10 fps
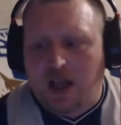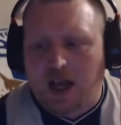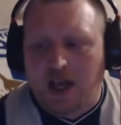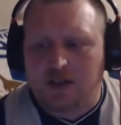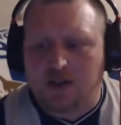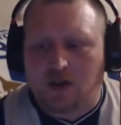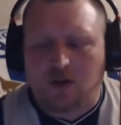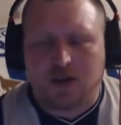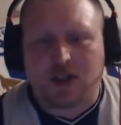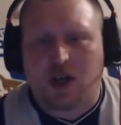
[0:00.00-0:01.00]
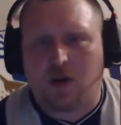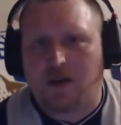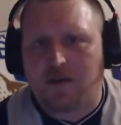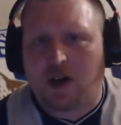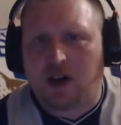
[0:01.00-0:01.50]
And also,
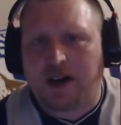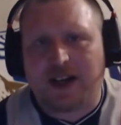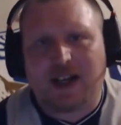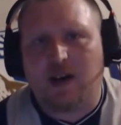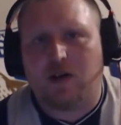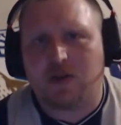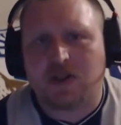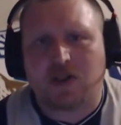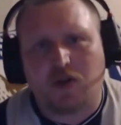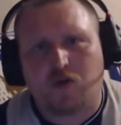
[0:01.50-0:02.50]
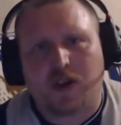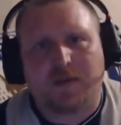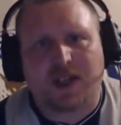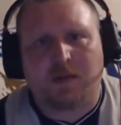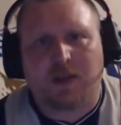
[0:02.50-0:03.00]
I've got like a little
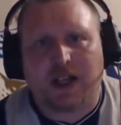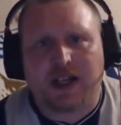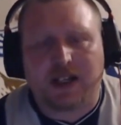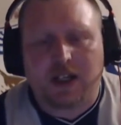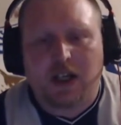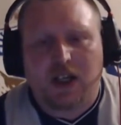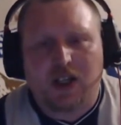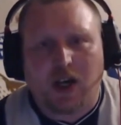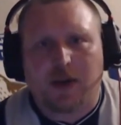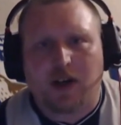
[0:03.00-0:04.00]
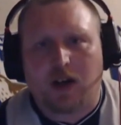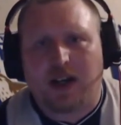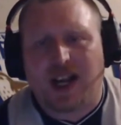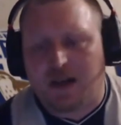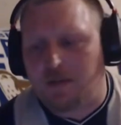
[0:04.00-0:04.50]
Sundream Team League going
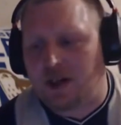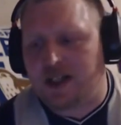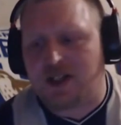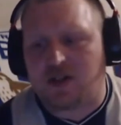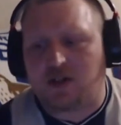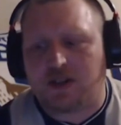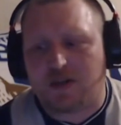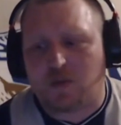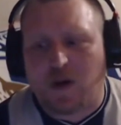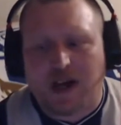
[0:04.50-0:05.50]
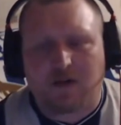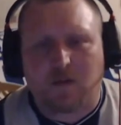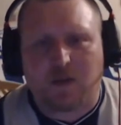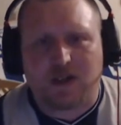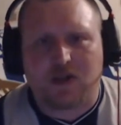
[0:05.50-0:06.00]
on in my Discord as well,
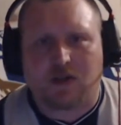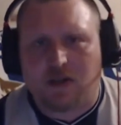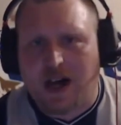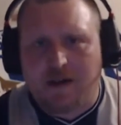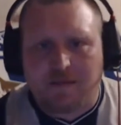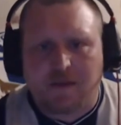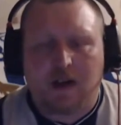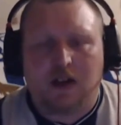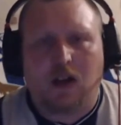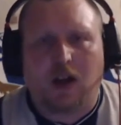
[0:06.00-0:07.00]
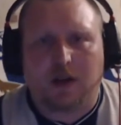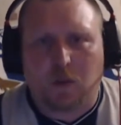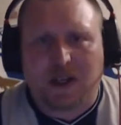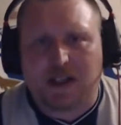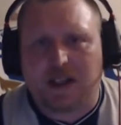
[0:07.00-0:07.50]
which will have like
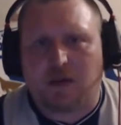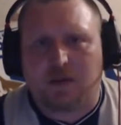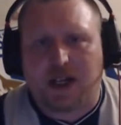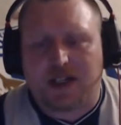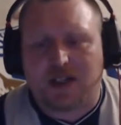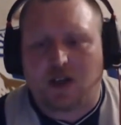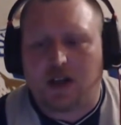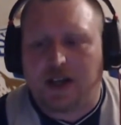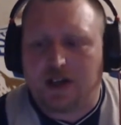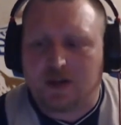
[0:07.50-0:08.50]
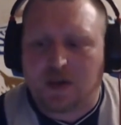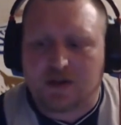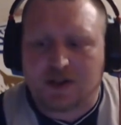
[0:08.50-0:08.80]
weekly updates on it as well.